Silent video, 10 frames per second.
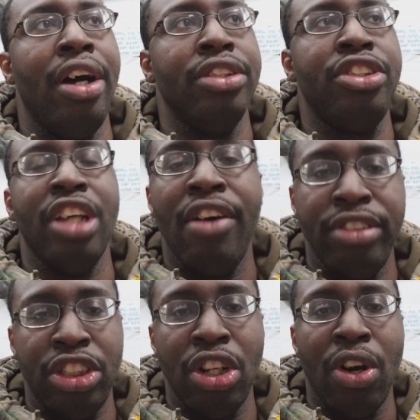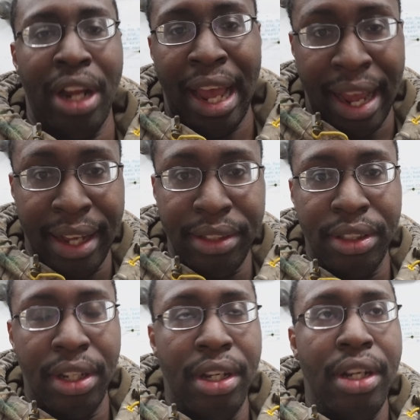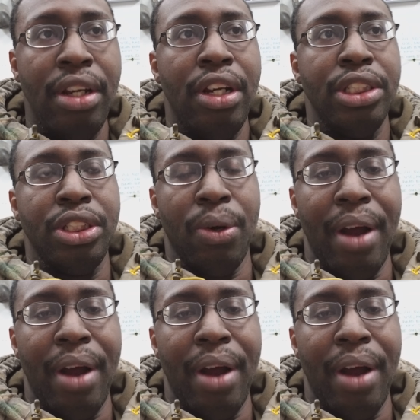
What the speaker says: salvage yard has, so